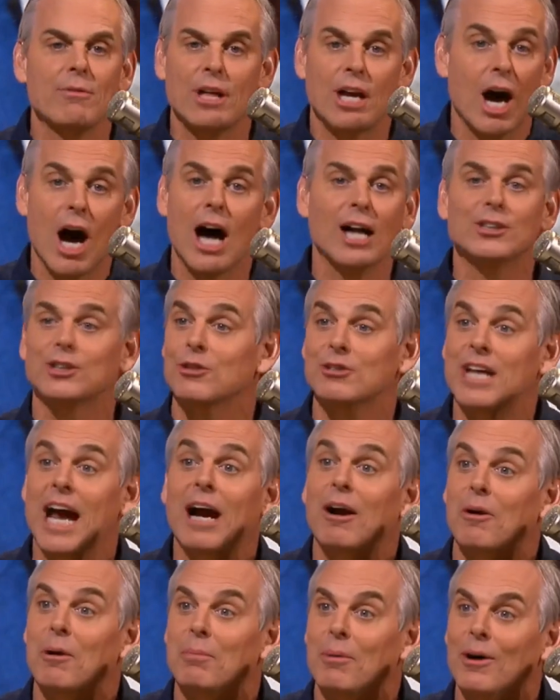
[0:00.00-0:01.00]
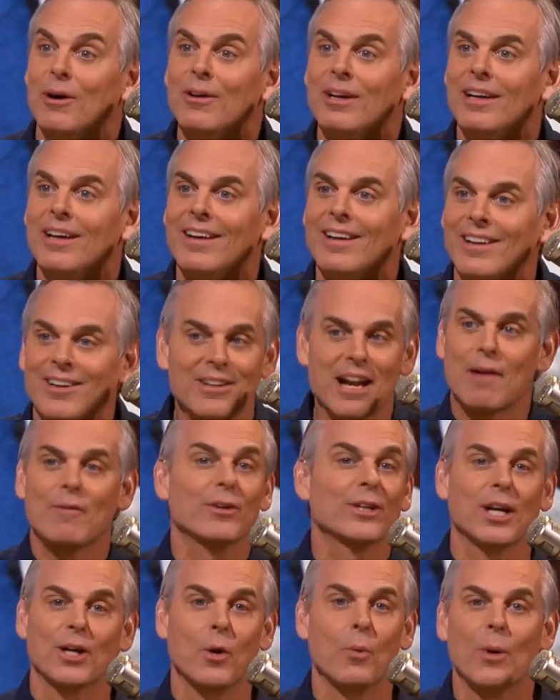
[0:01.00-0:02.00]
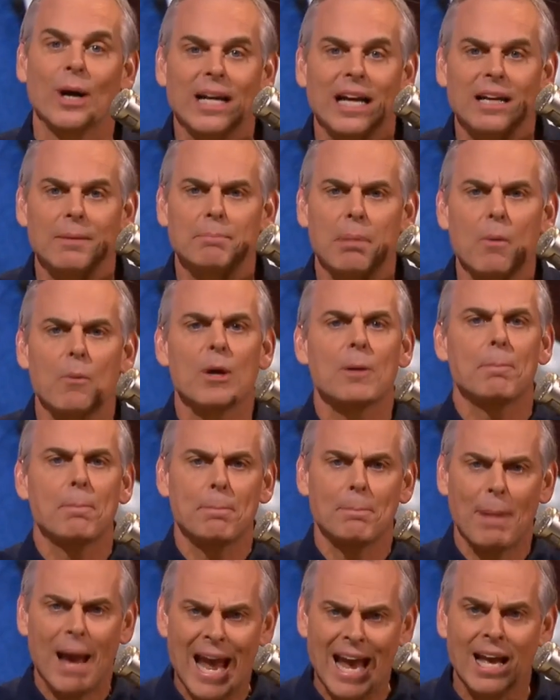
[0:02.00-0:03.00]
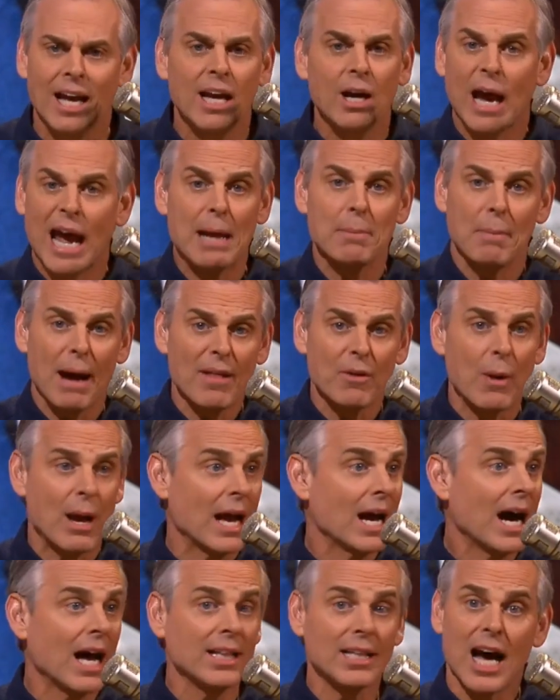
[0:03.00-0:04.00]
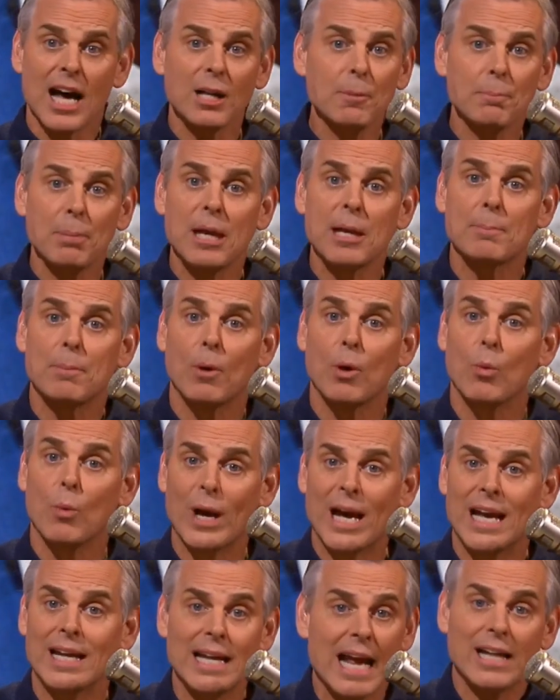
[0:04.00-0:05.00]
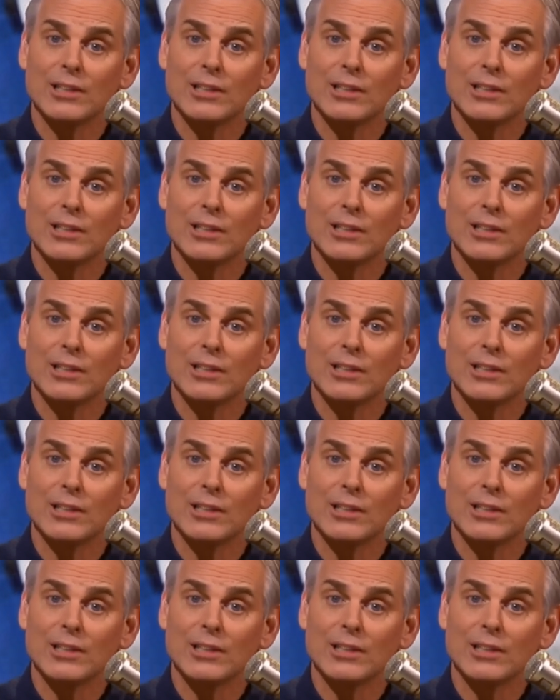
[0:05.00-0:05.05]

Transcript: odds are terrible. You're never going to win it. But and by the way, a lot of people win and